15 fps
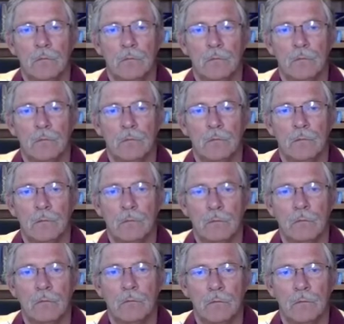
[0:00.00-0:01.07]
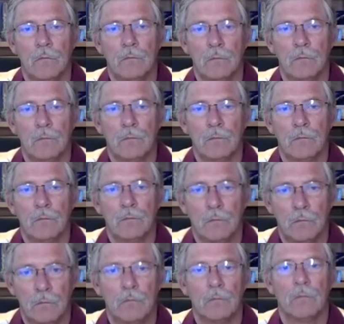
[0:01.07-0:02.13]

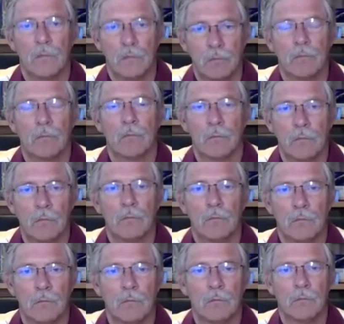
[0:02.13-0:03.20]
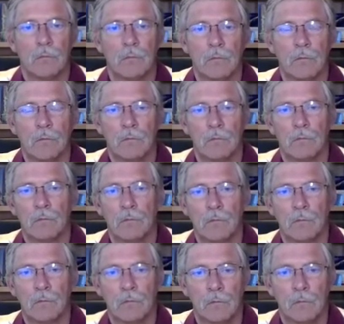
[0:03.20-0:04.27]

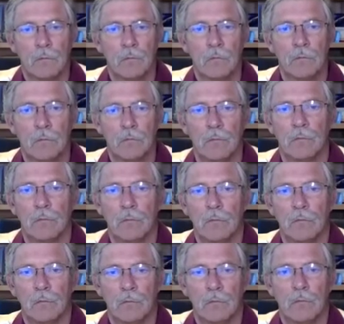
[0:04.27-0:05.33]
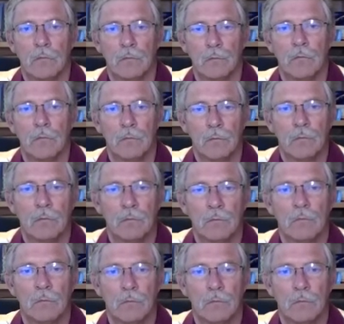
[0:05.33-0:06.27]
The person shown says nothing.